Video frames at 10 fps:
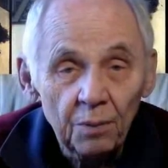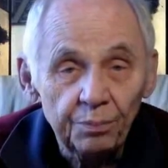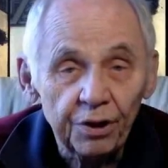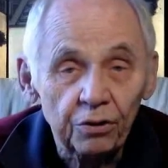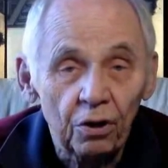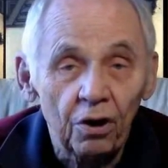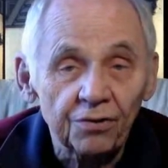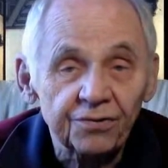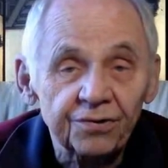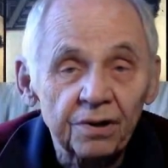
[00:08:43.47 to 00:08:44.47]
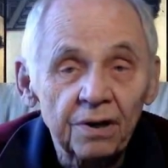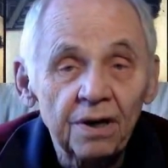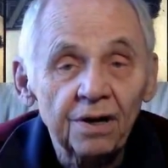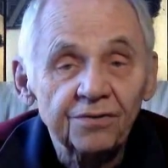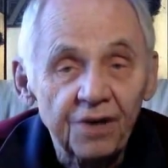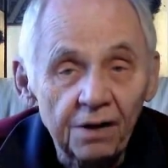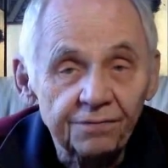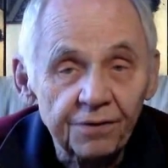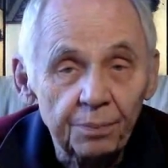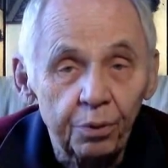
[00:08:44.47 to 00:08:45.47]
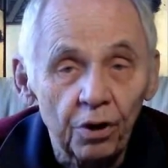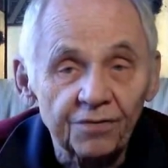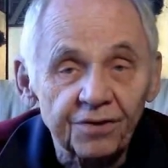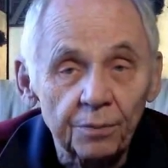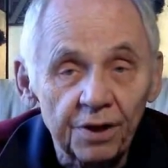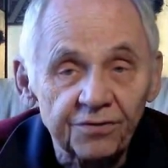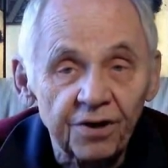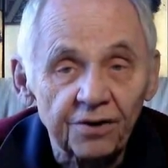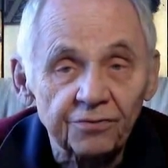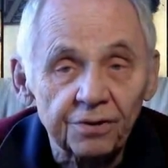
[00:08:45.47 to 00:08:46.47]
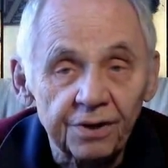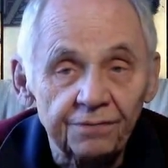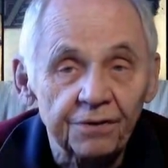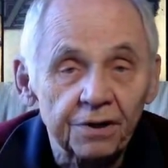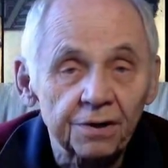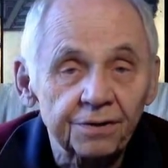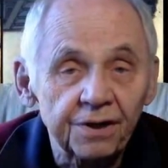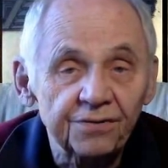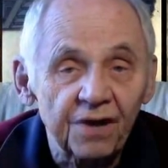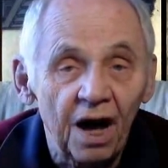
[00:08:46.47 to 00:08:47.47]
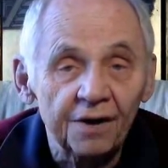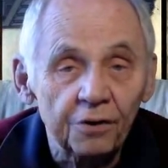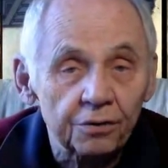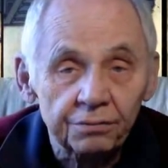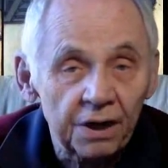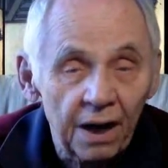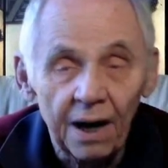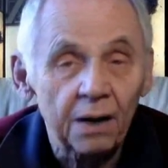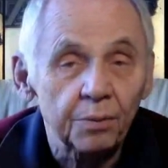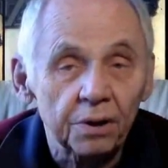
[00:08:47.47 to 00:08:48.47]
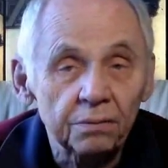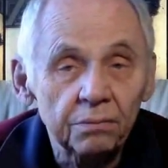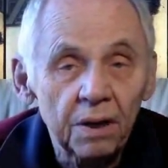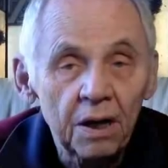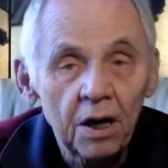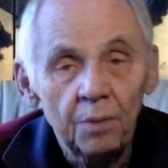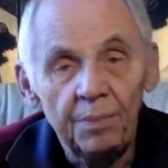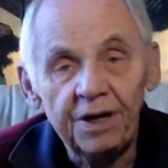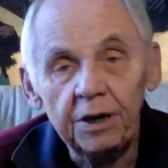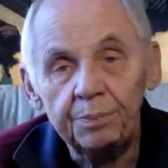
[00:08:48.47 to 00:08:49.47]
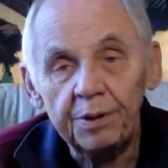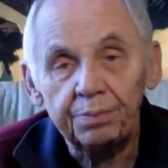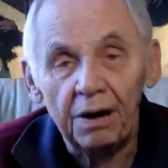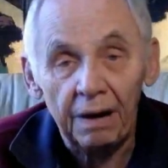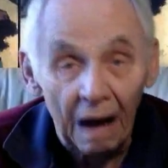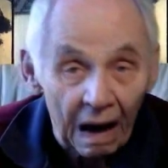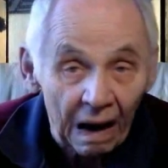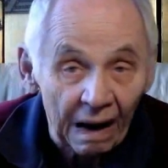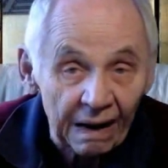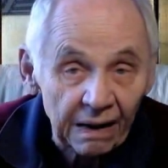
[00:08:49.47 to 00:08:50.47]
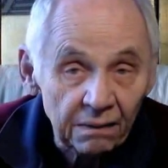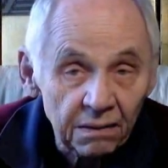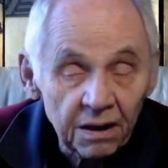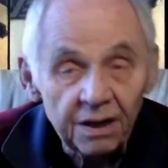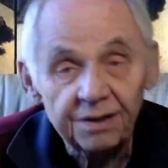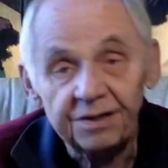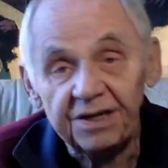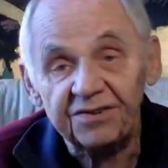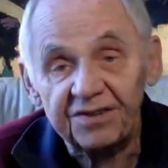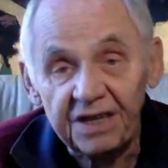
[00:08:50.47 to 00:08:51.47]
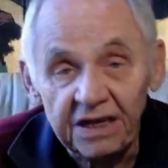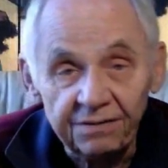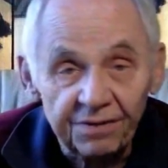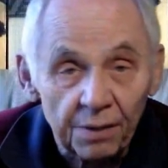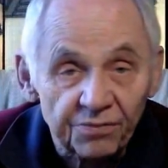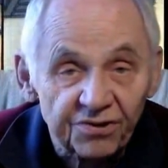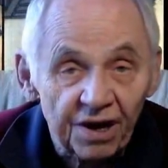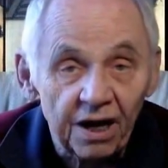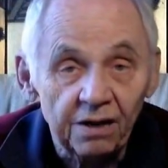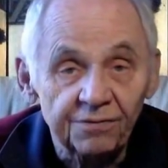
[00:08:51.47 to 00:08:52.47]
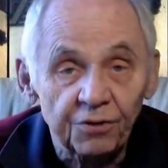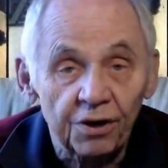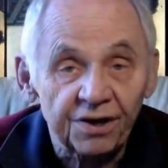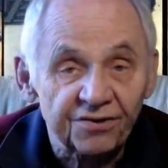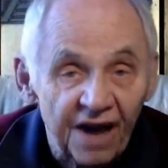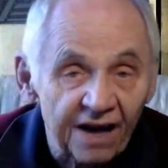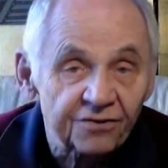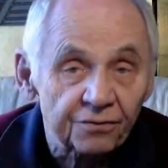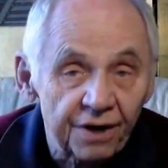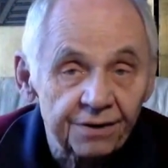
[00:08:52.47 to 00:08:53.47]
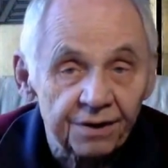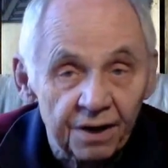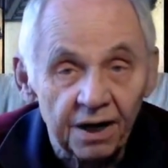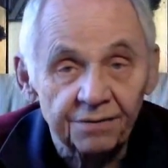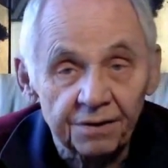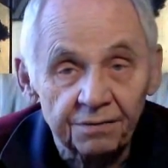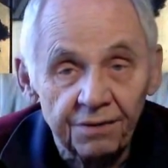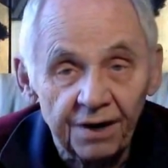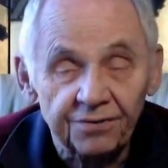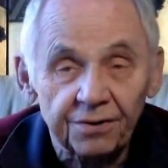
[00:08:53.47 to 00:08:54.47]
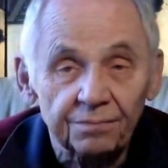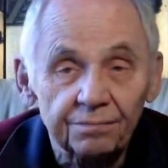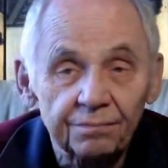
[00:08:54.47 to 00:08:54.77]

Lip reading: because self-reports about sexual difficulties are not reliable. Many people lie, deceive themselves, or exaggerate in either direction.